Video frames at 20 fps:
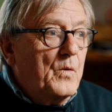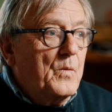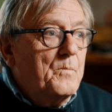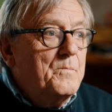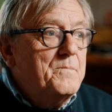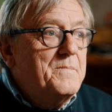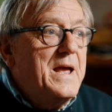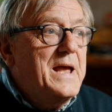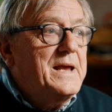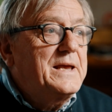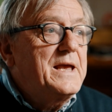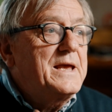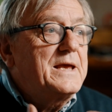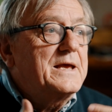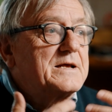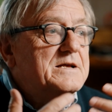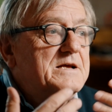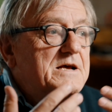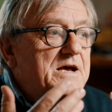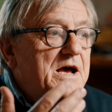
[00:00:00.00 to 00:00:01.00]
making
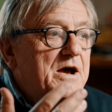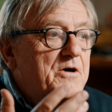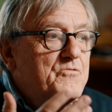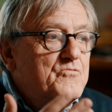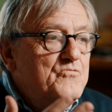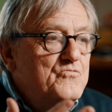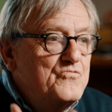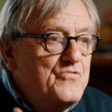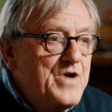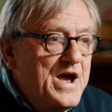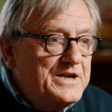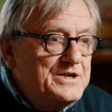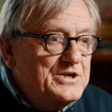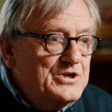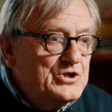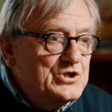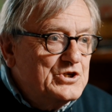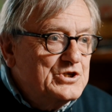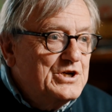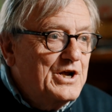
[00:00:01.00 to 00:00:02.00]
a
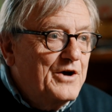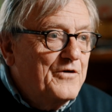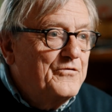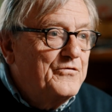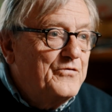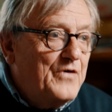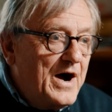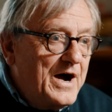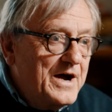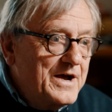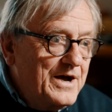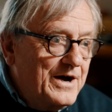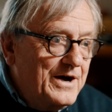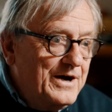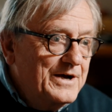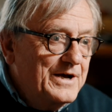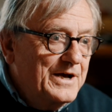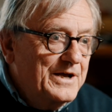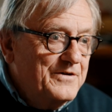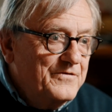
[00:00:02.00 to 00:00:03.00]
reddish
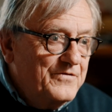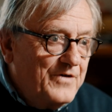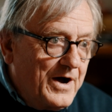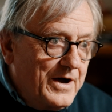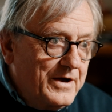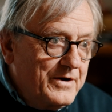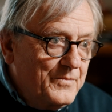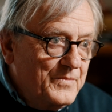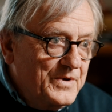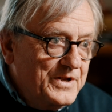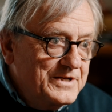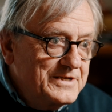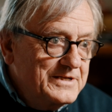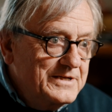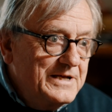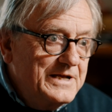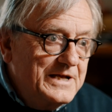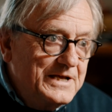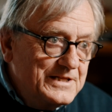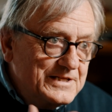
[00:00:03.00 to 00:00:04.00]
fire environment
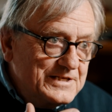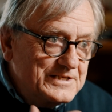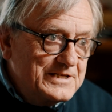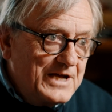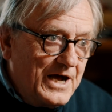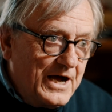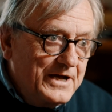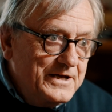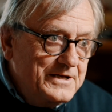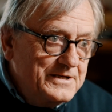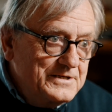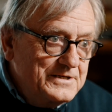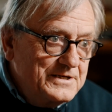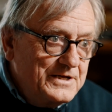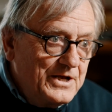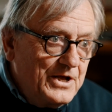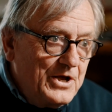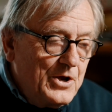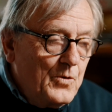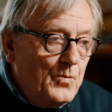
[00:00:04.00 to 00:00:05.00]
inside,
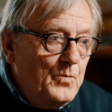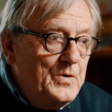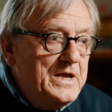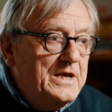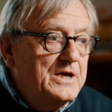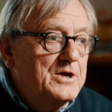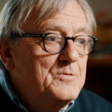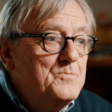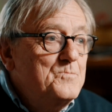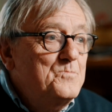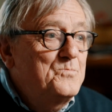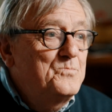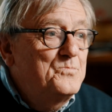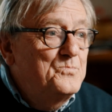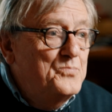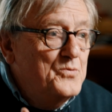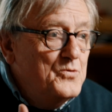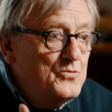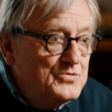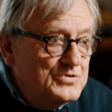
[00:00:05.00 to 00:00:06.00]
we can
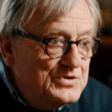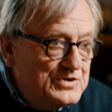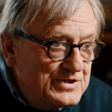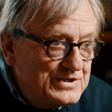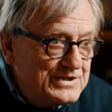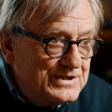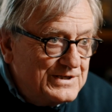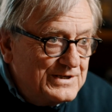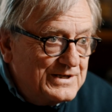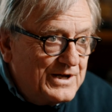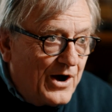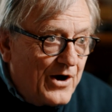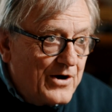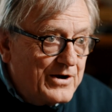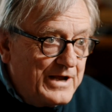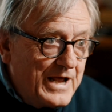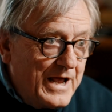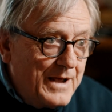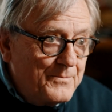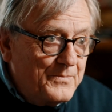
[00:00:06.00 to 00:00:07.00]
boost our
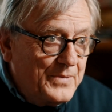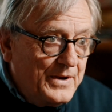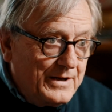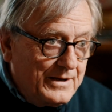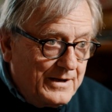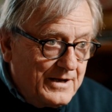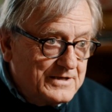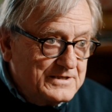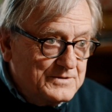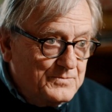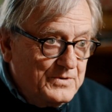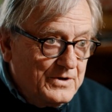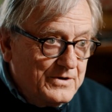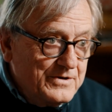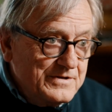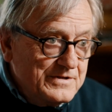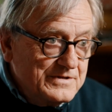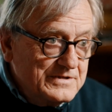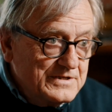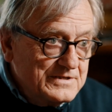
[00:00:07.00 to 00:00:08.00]
camping
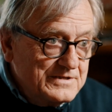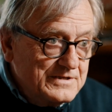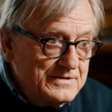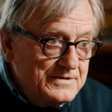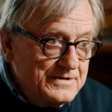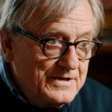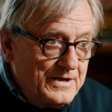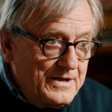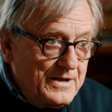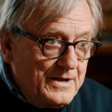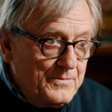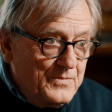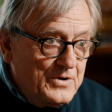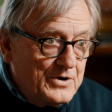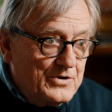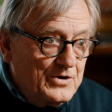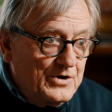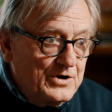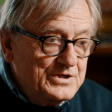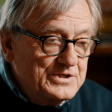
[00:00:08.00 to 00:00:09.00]
experience,
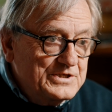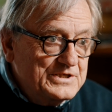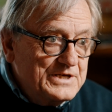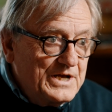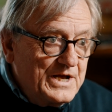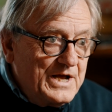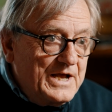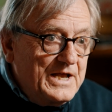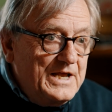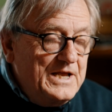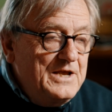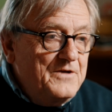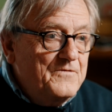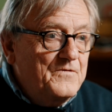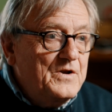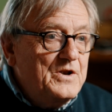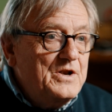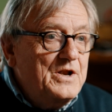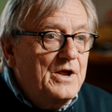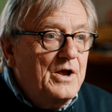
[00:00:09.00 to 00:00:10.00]
because
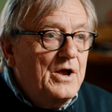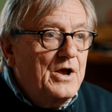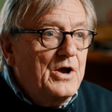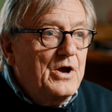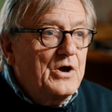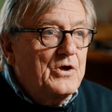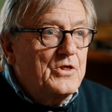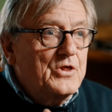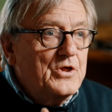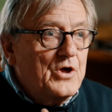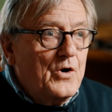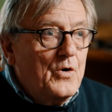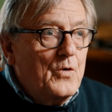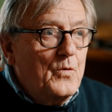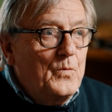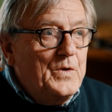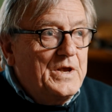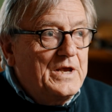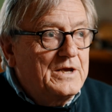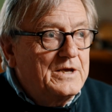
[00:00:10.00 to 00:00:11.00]
even though
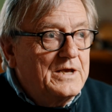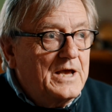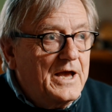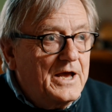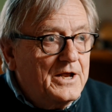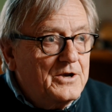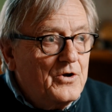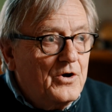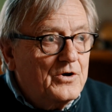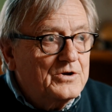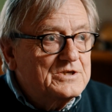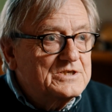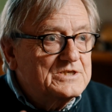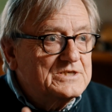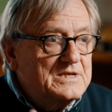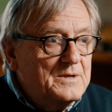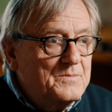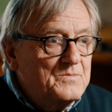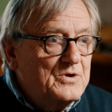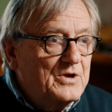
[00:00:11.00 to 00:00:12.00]
we cannot
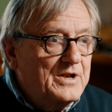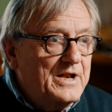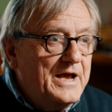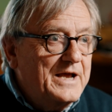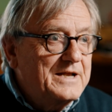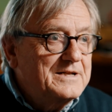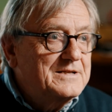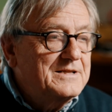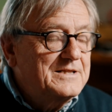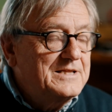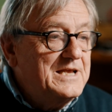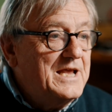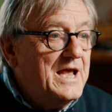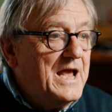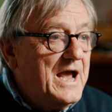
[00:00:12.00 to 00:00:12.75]
simulate the